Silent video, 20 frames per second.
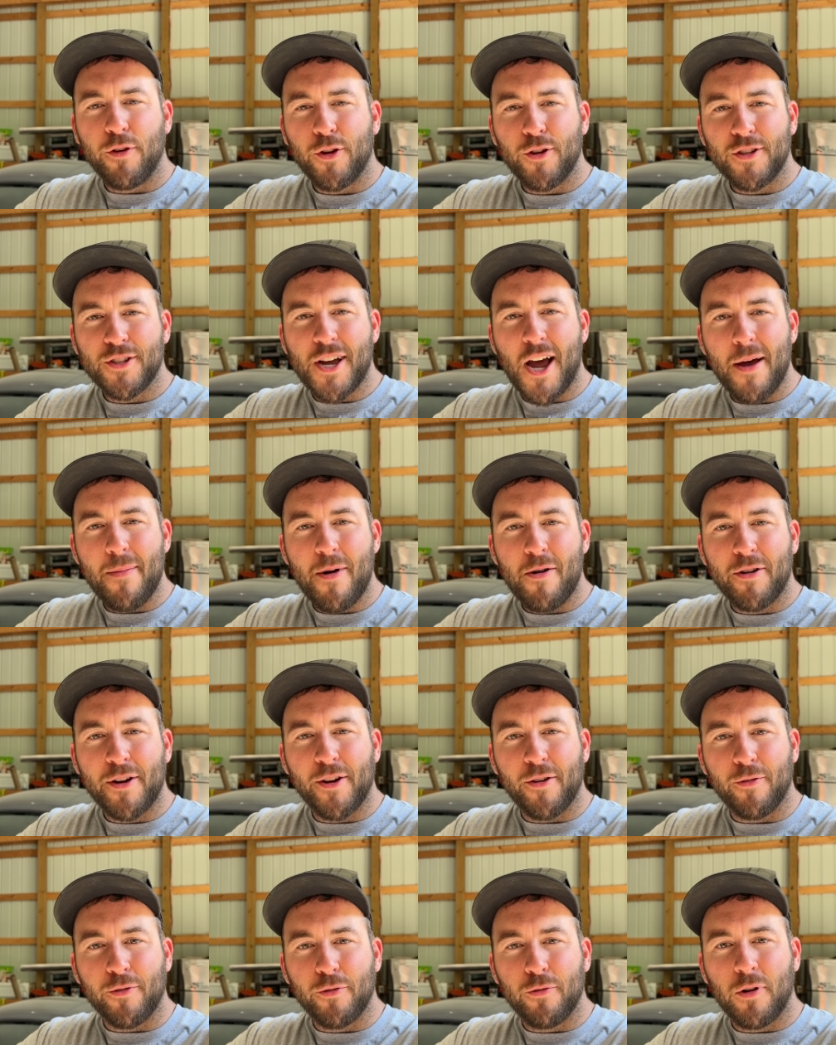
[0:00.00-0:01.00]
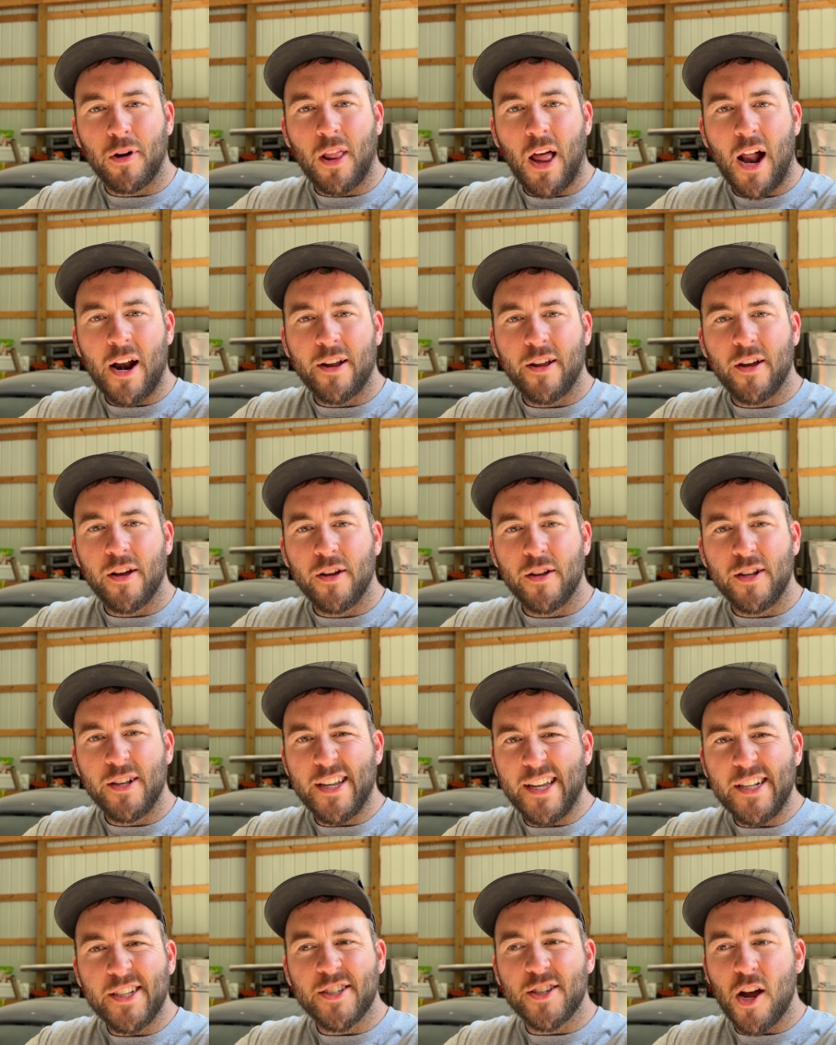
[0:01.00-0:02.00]
a good time out here, doing a lot of
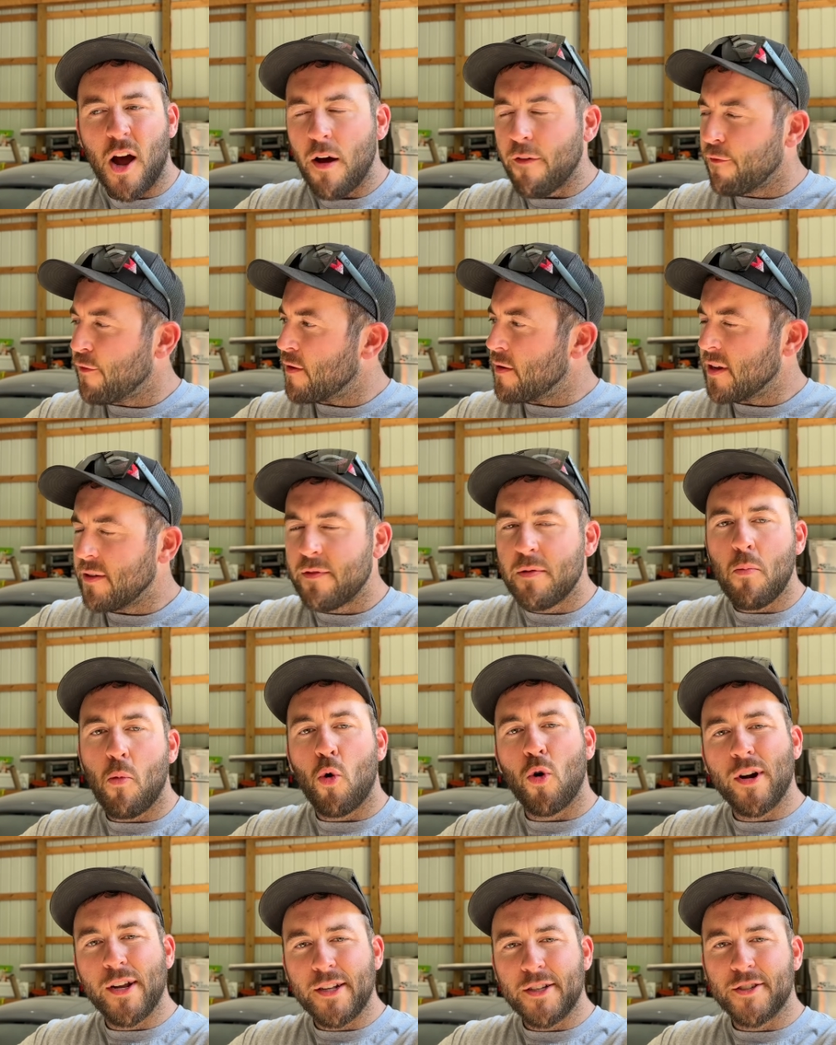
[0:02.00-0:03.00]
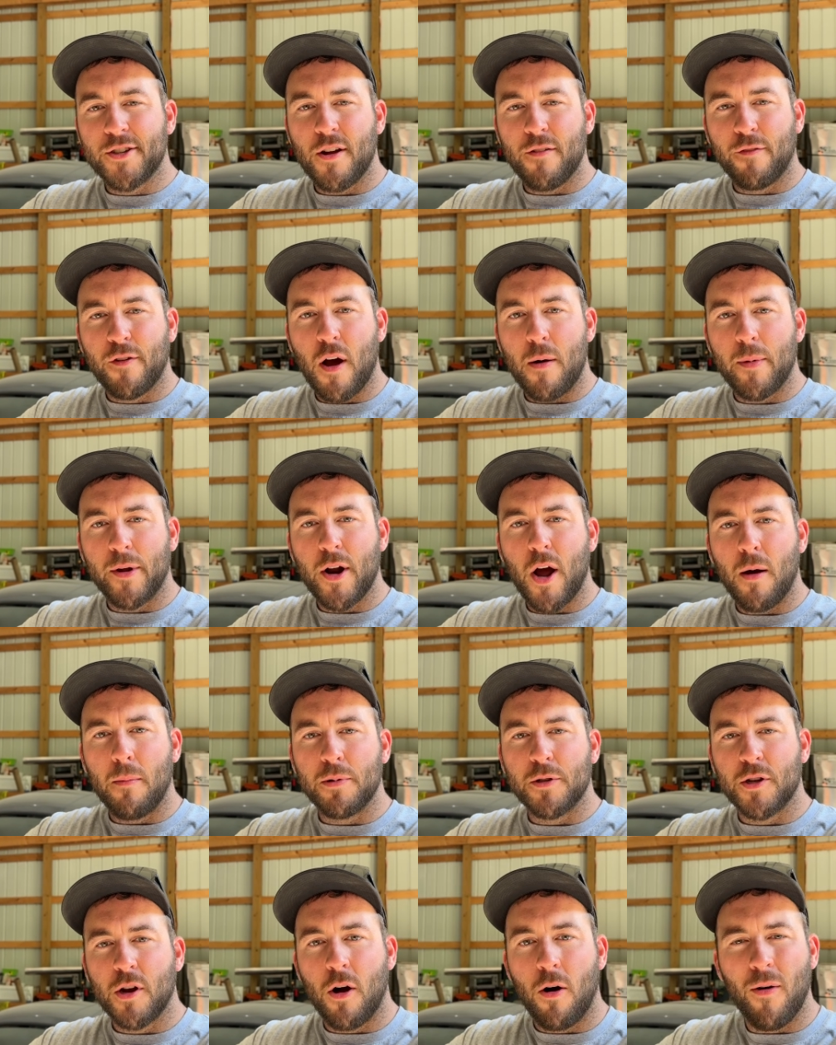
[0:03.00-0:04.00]
neat stuff and even more neat stuff coming up.
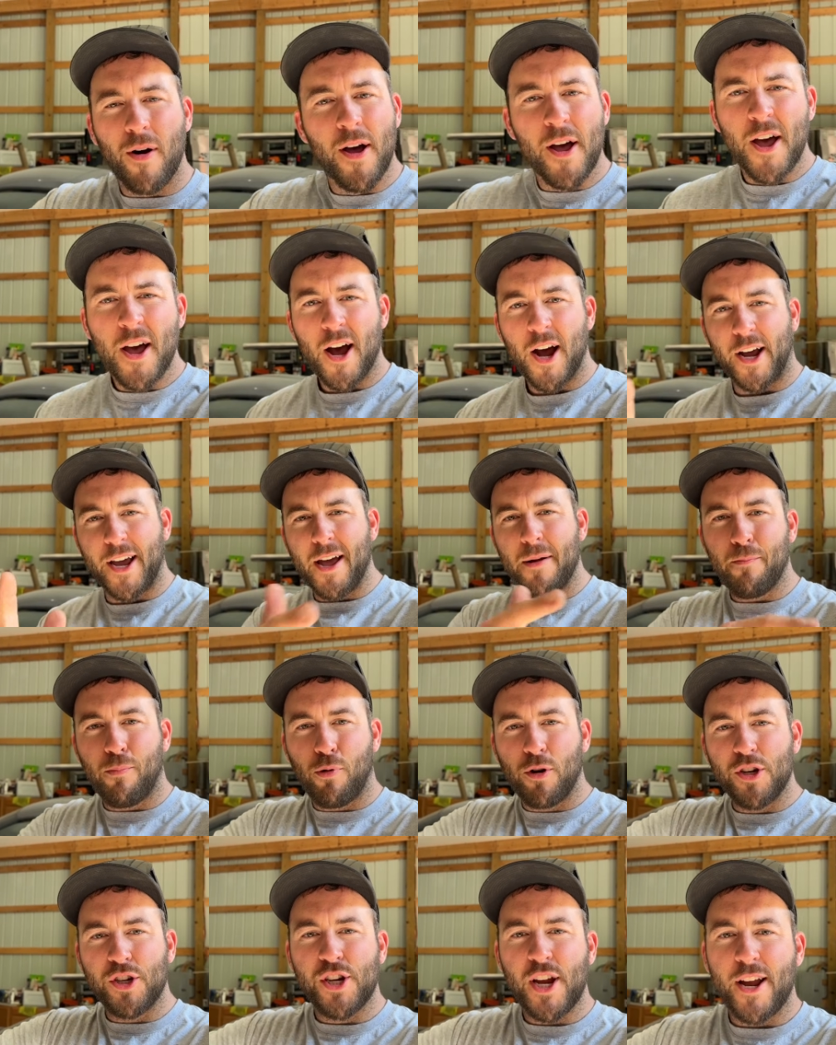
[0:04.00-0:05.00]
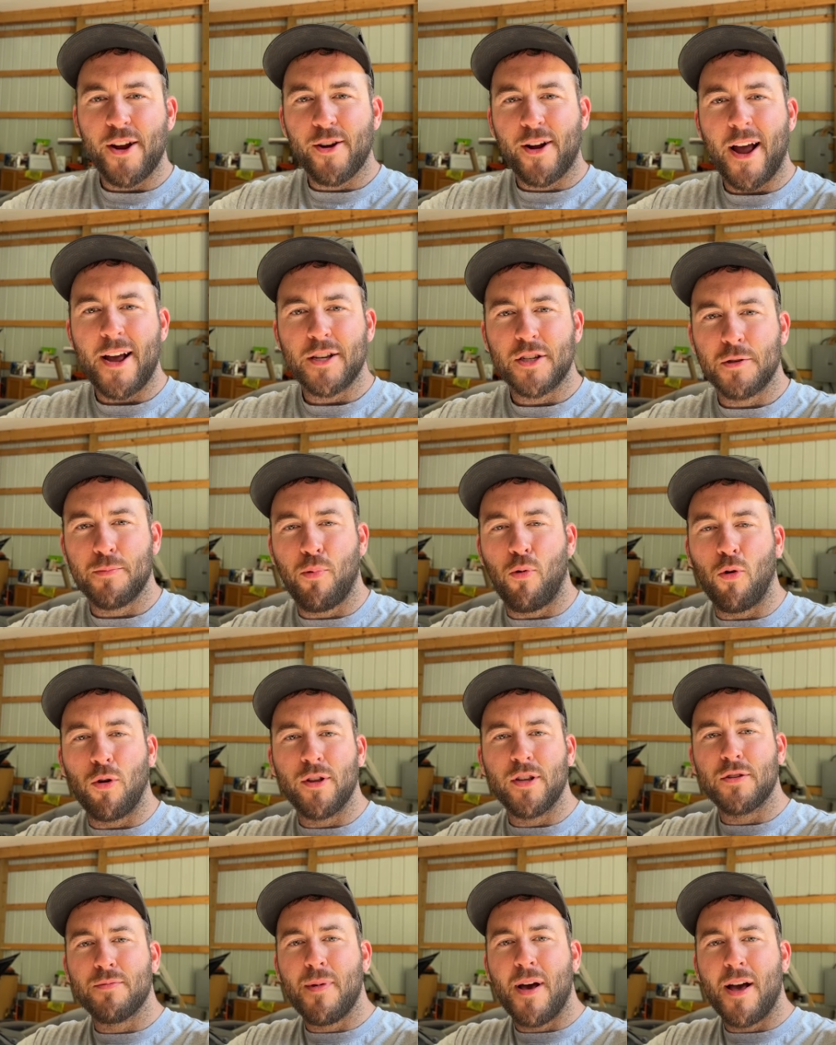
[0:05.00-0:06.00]
So again, appreciate your guys' support in
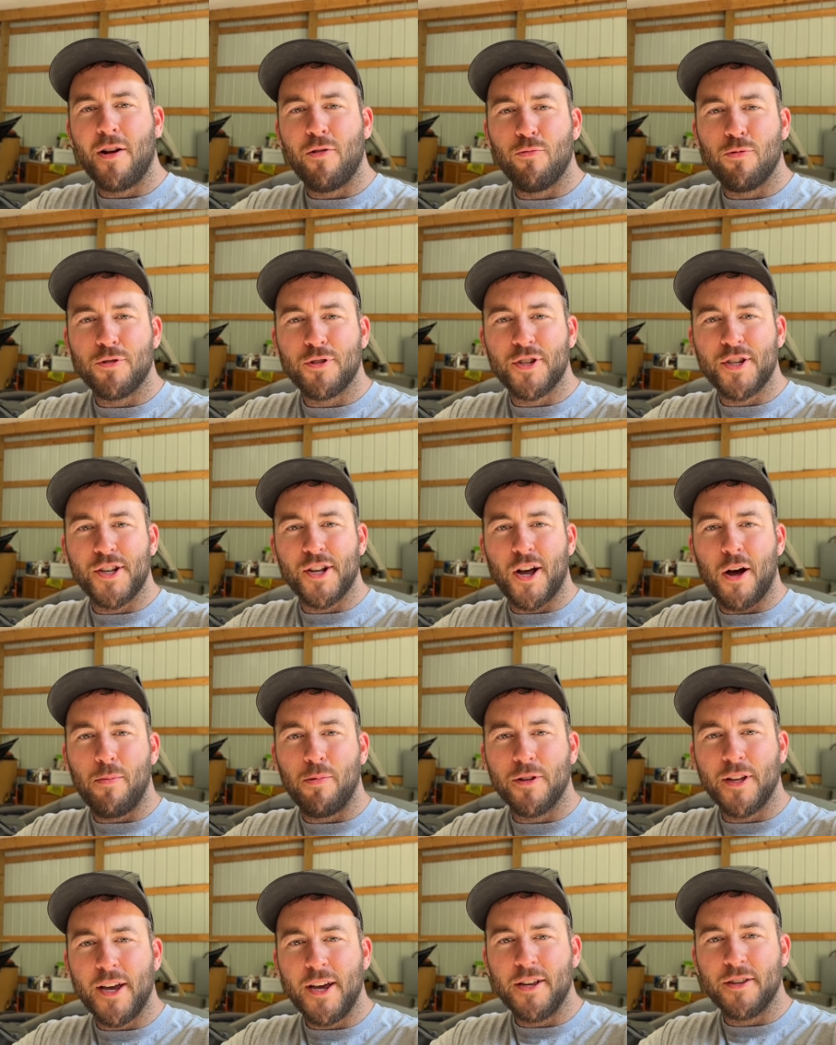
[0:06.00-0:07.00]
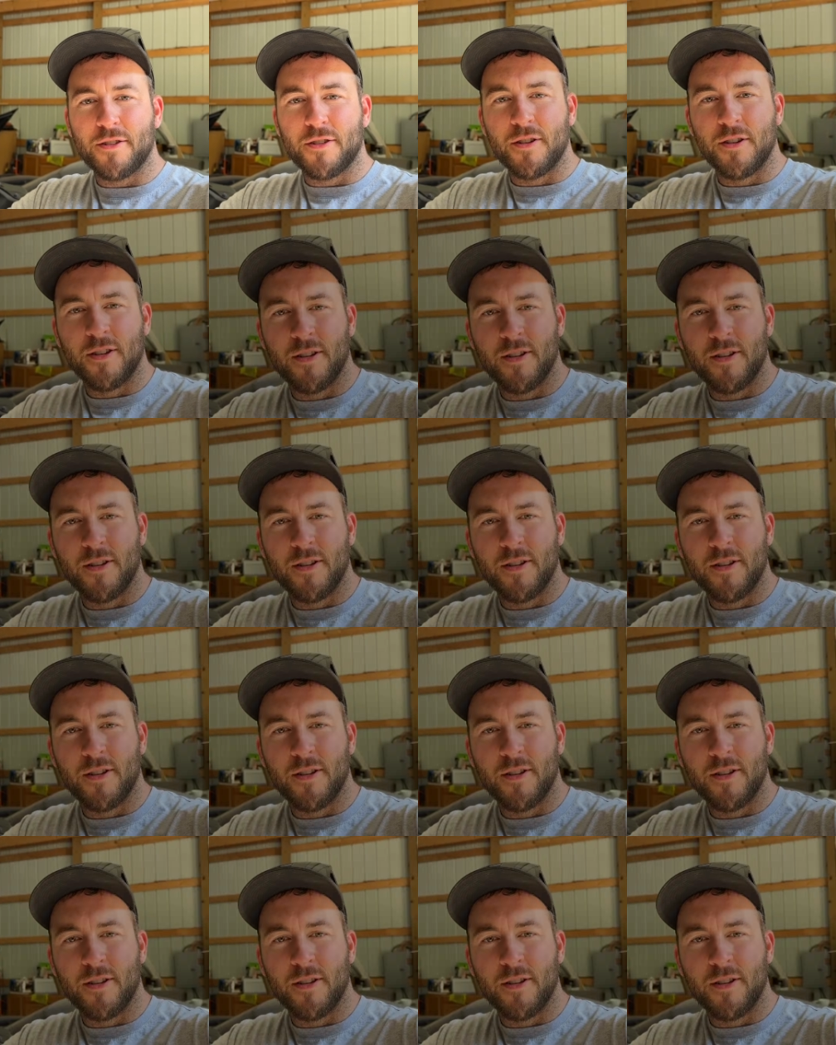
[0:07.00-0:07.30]
this matter. We'll see you in a couple days.